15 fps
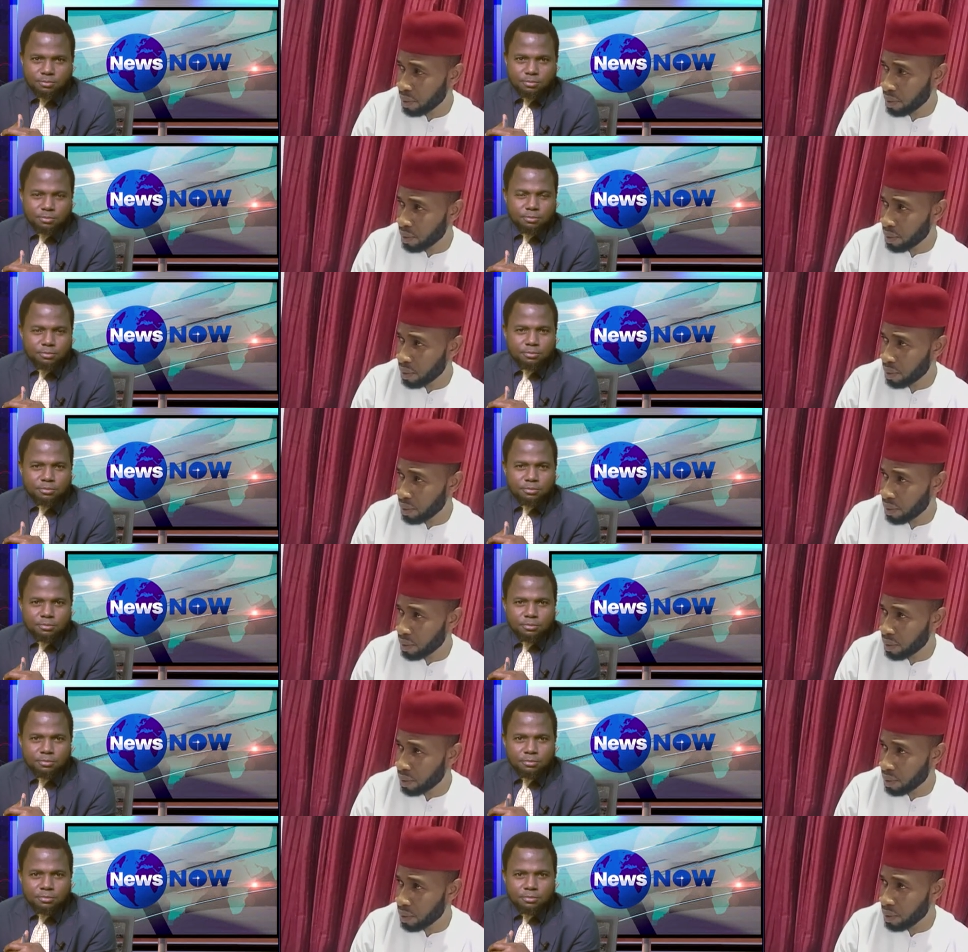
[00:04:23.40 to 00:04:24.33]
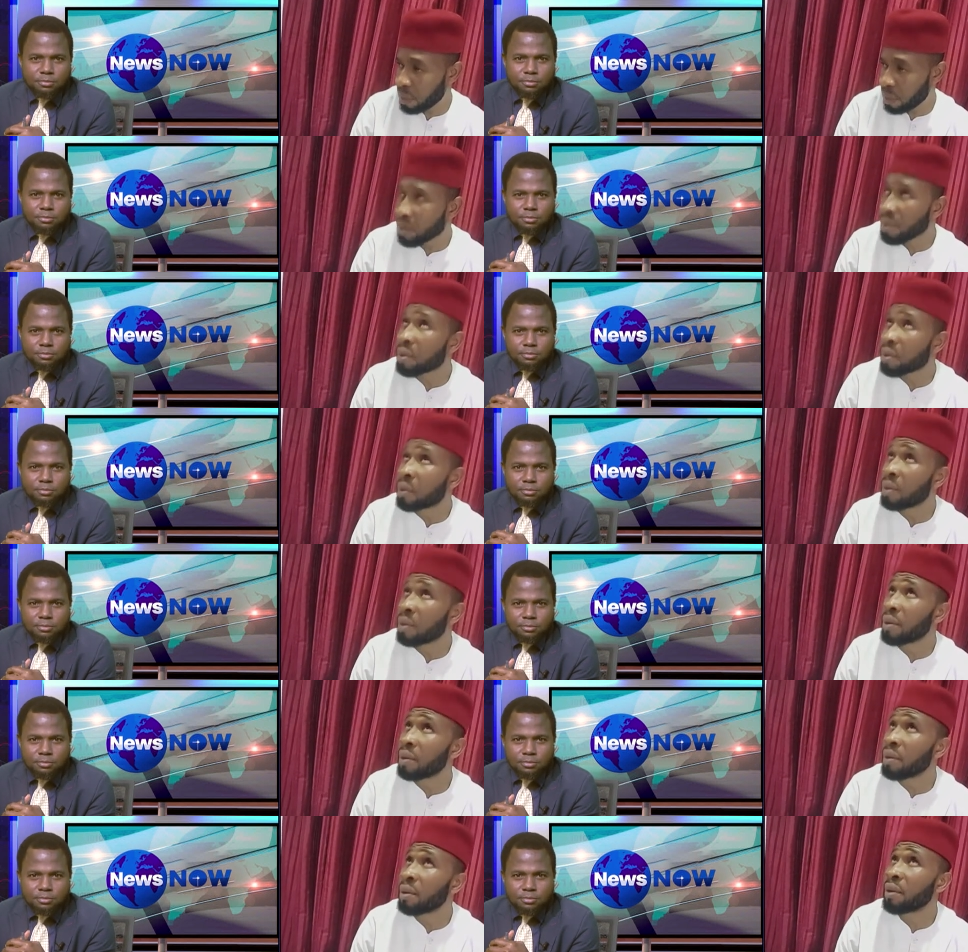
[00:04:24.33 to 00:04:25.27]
Nothing is said.